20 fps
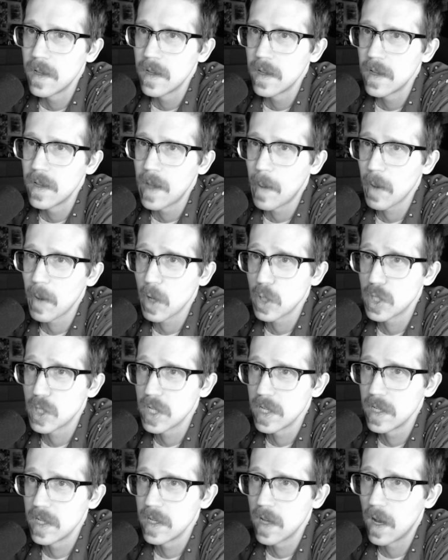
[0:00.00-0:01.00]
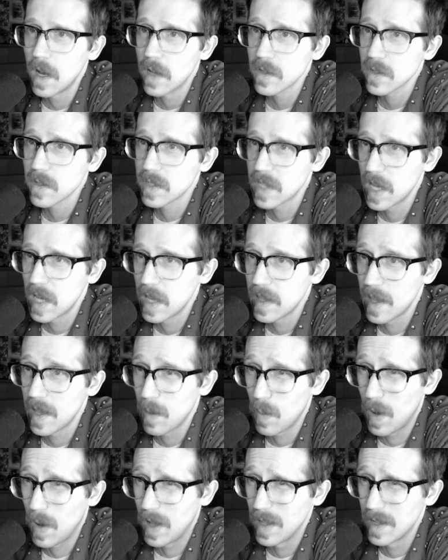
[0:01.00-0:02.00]
Maguchi also said that
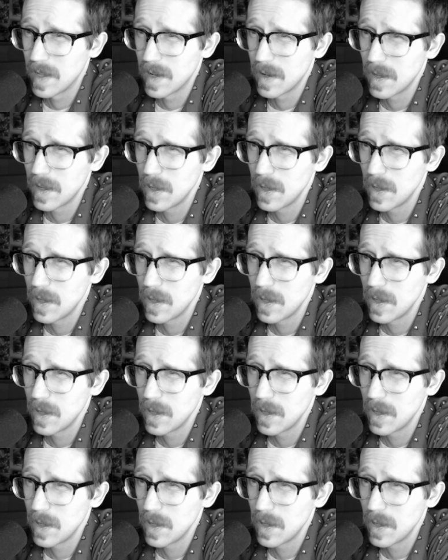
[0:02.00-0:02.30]
while it